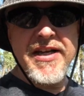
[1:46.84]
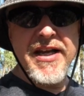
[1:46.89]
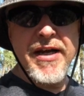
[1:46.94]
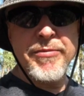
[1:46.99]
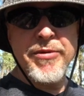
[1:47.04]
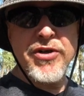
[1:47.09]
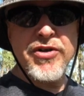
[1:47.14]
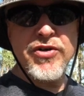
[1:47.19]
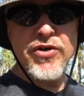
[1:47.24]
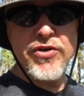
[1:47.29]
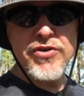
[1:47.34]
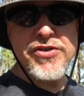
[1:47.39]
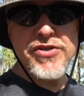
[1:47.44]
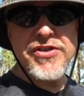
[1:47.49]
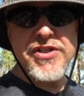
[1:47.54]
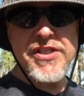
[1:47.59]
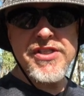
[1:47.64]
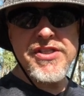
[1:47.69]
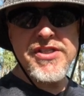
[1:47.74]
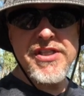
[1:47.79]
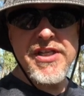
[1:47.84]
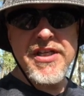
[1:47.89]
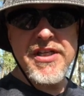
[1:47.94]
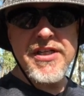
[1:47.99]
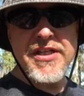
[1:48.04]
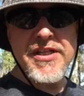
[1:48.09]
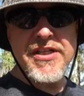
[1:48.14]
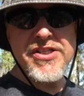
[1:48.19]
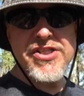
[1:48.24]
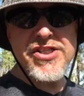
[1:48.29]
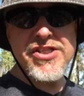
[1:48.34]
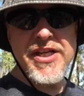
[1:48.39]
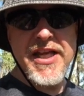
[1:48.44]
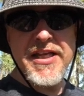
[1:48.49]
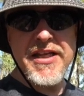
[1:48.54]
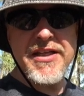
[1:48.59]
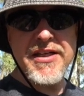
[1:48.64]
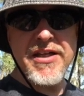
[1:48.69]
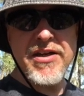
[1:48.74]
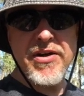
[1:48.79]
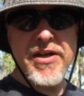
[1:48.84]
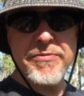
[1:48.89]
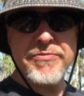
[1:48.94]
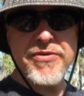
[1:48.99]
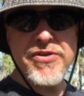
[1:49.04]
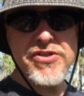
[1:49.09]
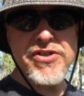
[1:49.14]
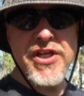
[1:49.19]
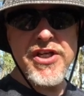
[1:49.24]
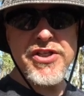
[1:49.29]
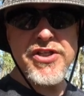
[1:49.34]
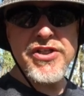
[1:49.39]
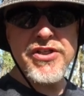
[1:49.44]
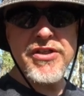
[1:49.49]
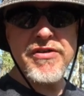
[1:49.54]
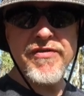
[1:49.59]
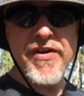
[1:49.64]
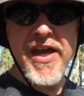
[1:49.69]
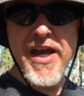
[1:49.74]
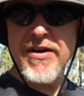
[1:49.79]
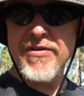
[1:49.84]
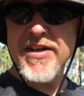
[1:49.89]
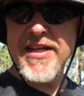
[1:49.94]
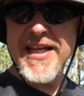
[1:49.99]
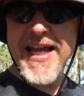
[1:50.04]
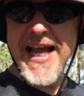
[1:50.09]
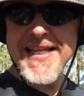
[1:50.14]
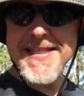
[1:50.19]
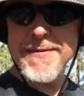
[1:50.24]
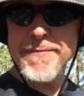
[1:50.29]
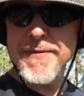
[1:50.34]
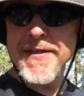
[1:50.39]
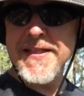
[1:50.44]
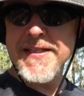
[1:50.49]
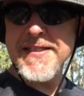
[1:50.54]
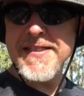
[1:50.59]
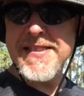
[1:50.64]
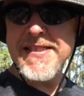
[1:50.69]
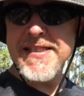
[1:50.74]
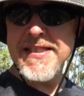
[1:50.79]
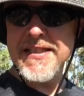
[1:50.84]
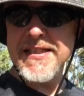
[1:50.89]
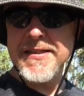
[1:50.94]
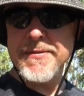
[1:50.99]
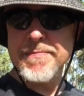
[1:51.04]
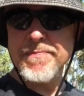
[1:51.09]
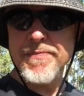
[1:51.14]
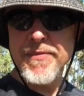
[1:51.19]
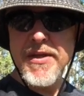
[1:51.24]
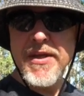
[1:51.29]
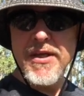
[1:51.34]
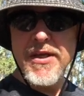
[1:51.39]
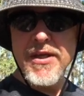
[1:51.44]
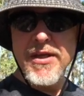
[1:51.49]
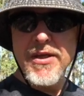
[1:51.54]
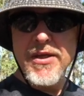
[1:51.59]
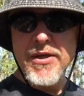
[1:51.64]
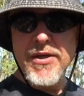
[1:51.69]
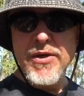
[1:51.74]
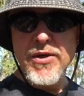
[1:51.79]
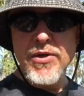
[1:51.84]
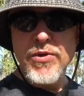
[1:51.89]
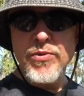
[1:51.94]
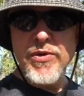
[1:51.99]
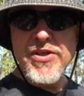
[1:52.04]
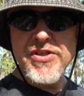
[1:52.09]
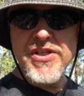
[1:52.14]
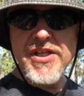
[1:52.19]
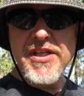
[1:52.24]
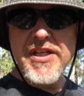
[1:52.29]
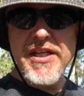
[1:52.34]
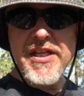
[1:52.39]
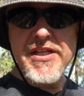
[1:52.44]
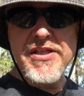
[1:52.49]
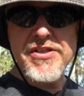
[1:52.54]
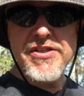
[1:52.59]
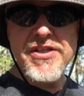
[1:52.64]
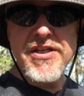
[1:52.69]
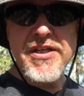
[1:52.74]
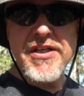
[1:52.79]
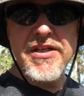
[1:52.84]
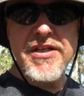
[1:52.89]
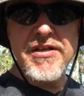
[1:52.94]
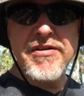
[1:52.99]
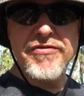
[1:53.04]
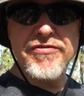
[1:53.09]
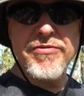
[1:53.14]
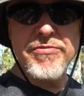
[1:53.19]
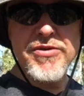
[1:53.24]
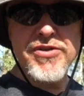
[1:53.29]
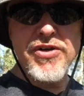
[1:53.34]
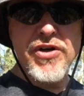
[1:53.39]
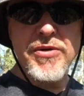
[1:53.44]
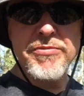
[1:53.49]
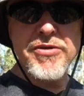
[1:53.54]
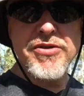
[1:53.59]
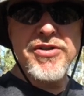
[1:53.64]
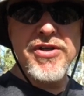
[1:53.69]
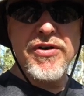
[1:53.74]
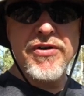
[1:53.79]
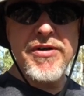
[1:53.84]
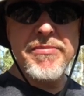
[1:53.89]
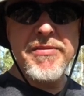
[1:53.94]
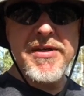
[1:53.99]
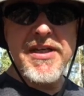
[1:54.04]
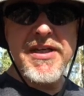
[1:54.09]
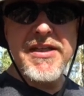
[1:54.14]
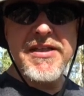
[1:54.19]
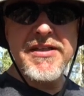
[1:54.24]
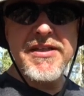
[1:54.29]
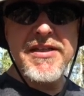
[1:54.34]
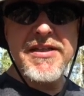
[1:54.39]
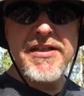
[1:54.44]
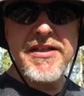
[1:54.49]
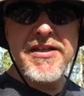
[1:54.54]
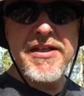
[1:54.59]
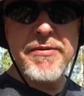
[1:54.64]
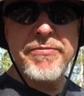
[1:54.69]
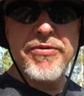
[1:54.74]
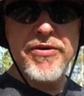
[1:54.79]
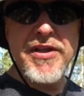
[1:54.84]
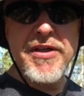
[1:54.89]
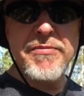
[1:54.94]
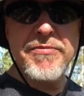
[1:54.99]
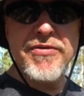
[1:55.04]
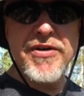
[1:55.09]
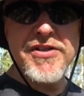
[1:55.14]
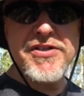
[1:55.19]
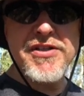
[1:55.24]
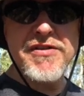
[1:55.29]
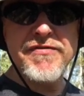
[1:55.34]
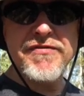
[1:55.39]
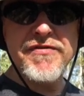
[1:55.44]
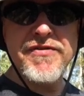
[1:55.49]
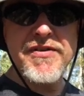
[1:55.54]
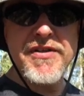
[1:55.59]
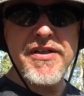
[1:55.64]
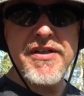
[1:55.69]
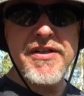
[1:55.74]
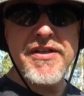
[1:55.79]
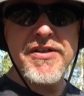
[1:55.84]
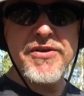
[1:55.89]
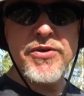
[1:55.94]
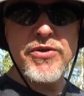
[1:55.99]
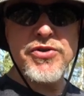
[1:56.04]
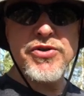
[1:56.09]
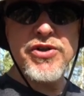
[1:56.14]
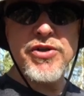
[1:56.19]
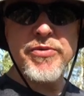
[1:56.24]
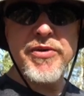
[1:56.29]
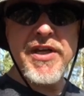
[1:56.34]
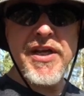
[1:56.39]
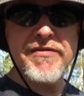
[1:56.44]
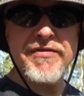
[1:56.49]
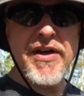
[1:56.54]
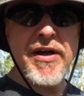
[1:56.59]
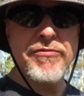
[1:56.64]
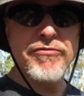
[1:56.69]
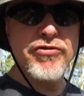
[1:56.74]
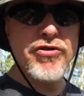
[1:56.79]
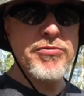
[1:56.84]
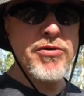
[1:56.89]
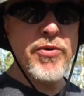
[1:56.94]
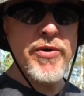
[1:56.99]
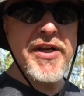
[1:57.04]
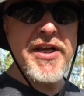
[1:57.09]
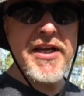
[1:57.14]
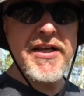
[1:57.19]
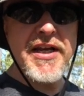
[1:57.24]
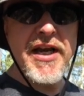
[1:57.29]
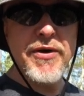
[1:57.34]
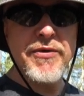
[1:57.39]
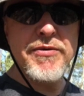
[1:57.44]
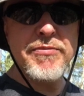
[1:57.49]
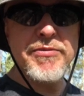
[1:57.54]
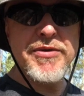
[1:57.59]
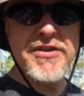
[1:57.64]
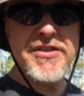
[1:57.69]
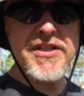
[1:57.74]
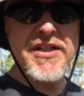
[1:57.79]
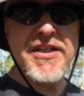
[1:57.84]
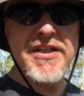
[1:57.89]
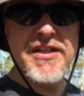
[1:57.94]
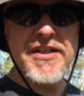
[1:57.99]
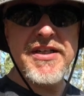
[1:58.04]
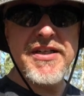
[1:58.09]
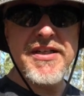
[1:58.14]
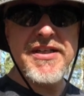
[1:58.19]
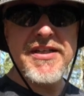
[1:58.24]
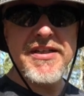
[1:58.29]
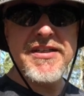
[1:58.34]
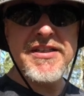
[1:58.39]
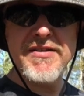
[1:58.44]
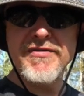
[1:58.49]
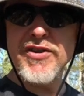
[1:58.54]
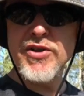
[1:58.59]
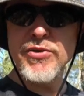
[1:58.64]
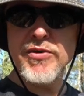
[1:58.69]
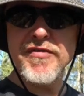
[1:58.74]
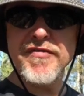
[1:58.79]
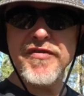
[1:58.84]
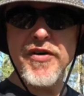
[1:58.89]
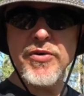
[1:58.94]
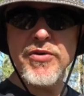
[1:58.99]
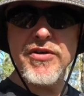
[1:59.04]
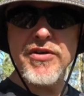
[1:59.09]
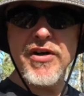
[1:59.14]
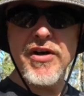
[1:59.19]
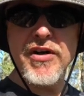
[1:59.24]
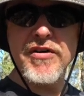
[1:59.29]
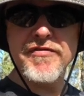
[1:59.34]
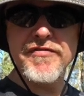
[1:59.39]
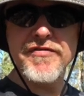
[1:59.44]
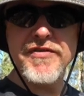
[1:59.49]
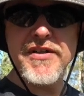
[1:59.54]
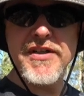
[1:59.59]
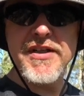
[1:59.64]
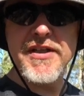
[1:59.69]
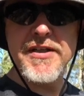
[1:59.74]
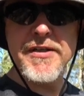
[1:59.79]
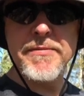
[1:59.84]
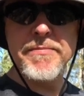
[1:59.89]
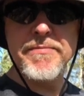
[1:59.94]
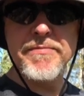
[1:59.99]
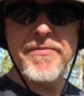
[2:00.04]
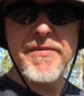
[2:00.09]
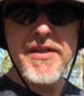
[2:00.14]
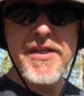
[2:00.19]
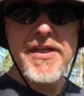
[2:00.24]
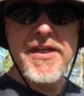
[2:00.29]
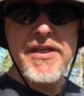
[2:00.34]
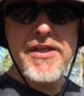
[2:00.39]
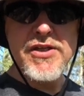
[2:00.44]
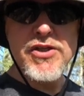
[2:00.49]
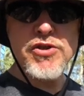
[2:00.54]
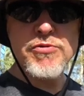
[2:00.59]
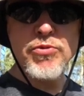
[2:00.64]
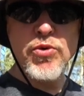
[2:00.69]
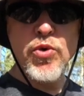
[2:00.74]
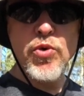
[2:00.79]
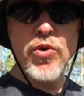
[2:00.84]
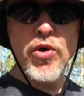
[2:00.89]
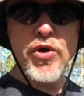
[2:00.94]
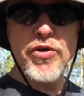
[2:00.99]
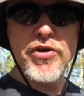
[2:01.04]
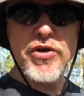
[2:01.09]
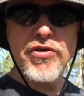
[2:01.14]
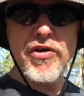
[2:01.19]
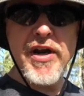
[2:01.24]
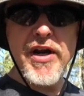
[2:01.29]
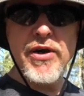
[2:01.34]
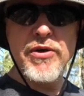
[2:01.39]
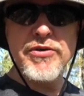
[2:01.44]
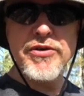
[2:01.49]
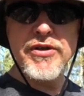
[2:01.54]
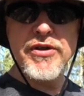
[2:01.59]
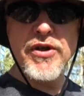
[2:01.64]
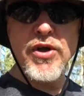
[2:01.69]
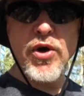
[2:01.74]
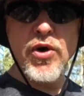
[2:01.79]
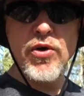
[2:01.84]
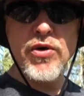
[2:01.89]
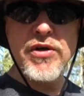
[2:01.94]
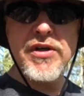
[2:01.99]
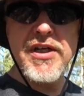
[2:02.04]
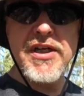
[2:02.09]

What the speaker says: come across this snake-like procession of hairy caterpillars. We see these from time to time, and they're pretty impressive. Not sure where they've come from or where they're going, but difficult to photograph. Small on the ground and long,